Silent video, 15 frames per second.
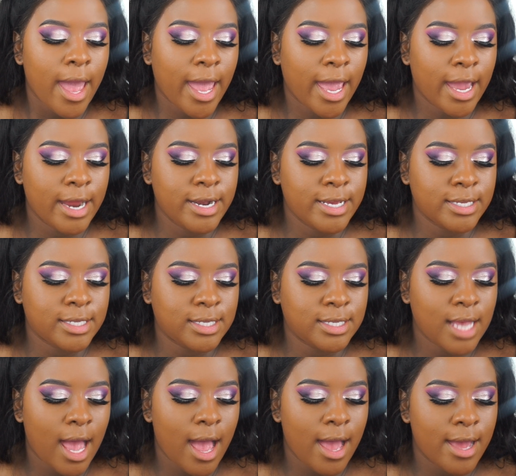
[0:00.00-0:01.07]
and it
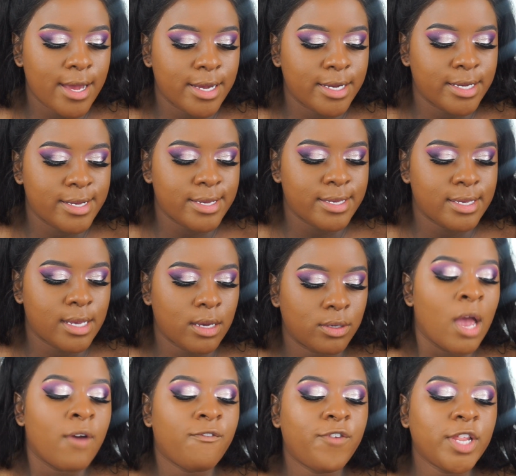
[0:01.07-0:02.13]
says
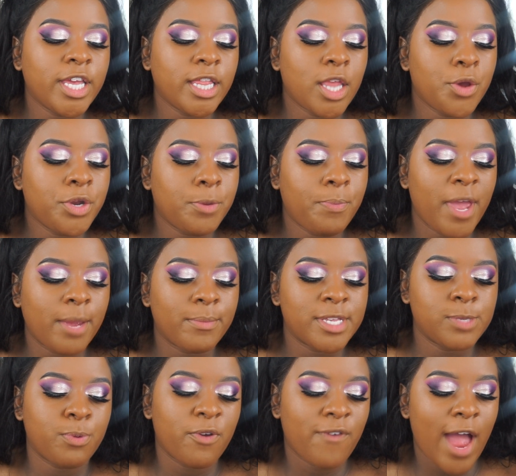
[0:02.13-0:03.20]
fully loaded
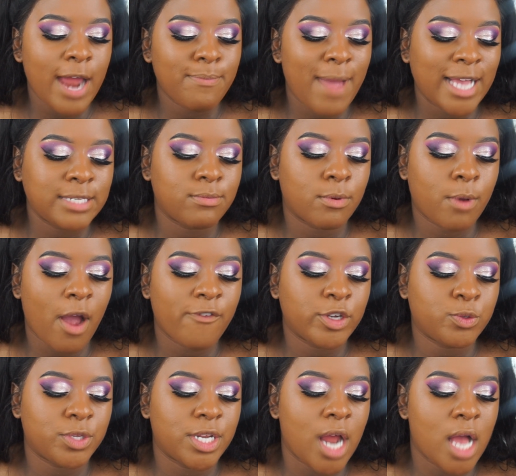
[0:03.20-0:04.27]
pigments provide maximum
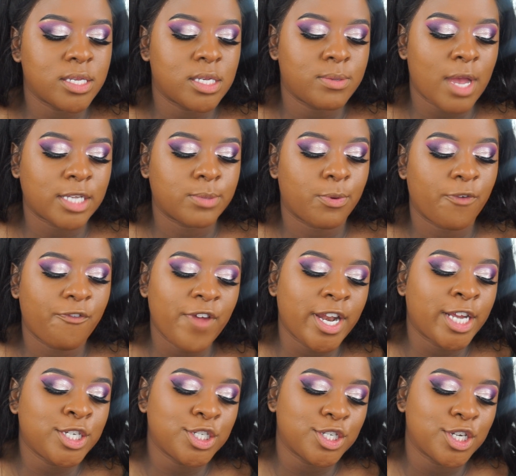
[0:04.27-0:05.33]
coverage with an undetectable
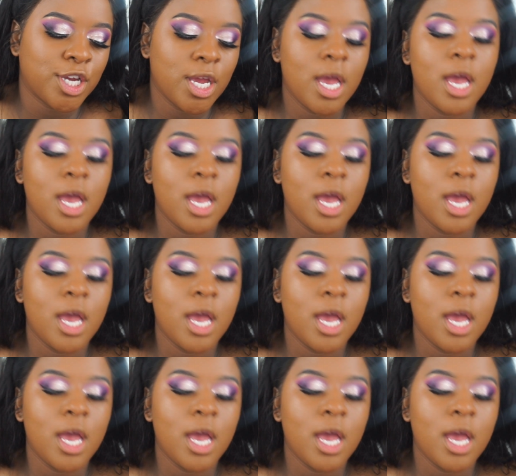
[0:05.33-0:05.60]
finish.